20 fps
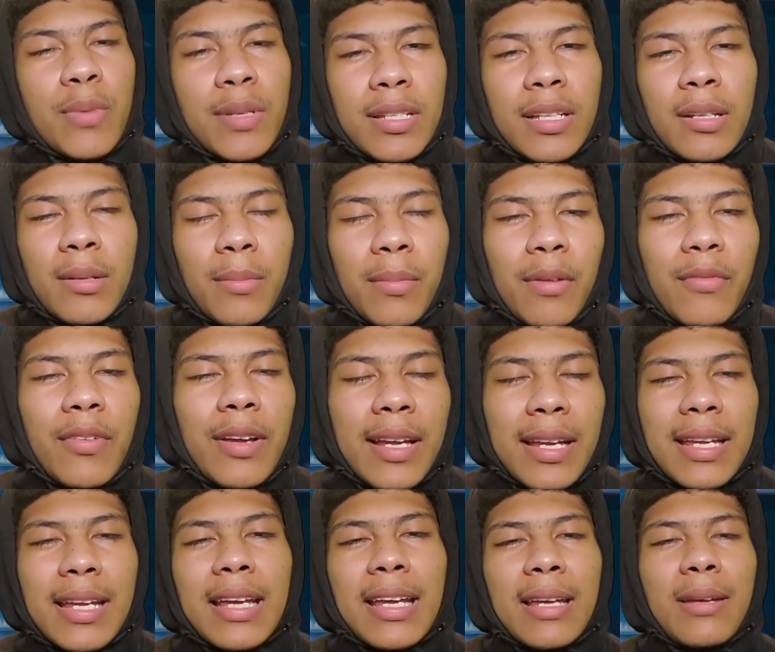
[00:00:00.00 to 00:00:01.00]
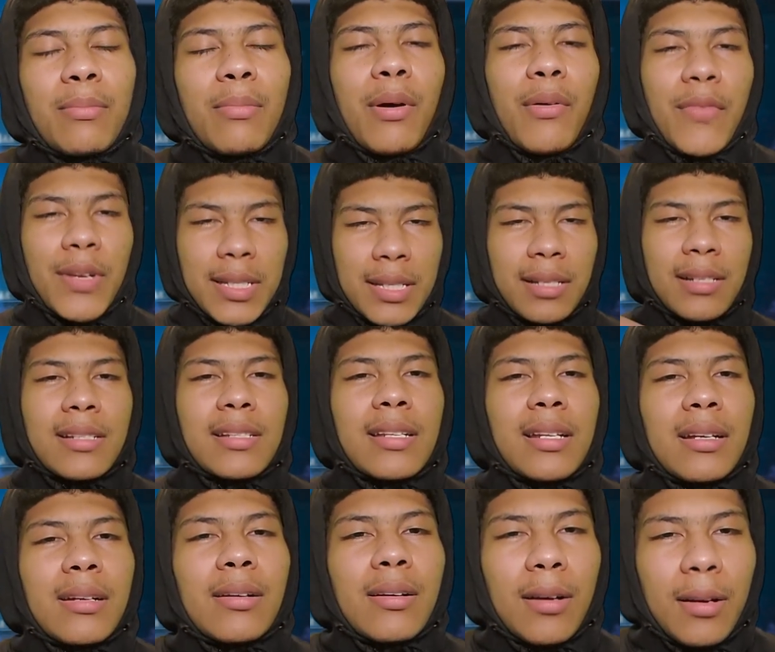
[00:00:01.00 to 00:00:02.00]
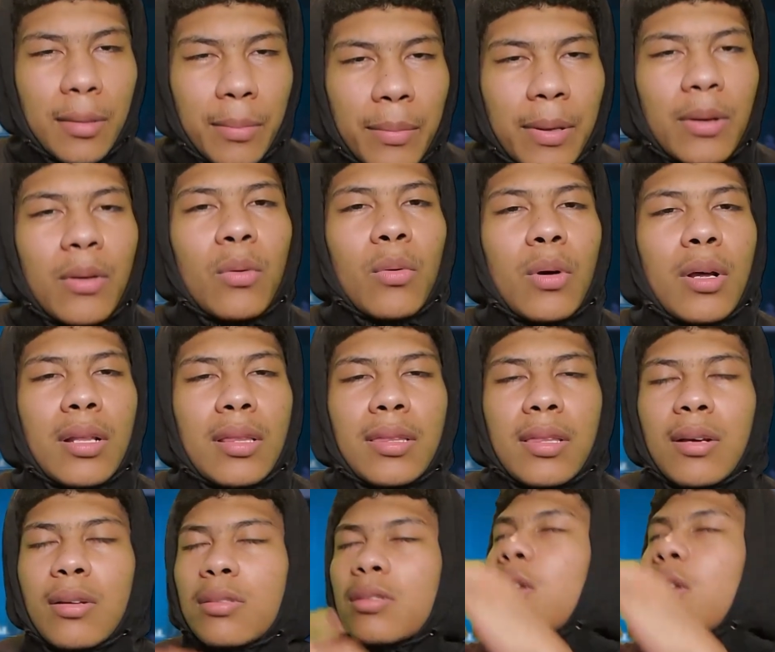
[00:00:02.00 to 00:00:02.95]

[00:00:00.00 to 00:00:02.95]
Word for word: It's Lil Mother, aka Mother Son, still girl, make one thoughts.